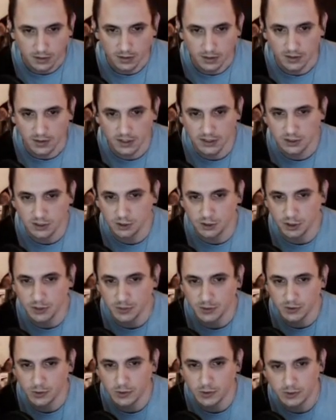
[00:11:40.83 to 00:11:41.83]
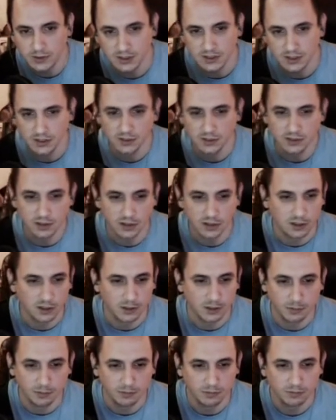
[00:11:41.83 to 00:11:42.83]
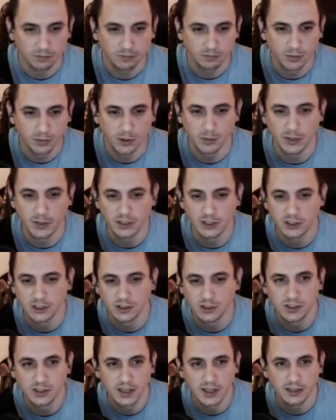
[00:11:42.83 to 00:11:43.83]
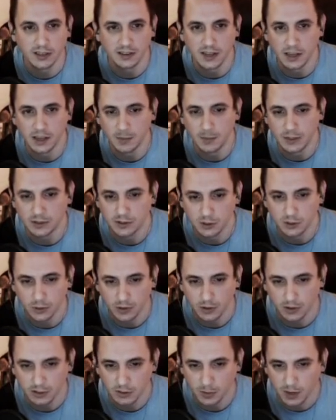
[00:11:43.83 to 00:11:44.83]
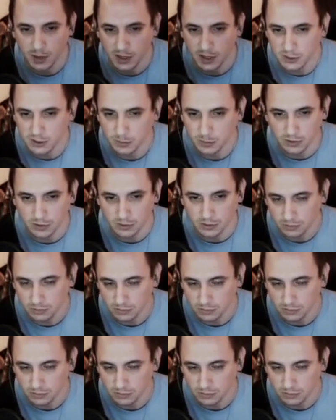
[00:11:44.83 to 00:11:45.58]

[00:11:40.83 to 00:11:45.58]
These dream sequences are pretty much take damage as quickly as possible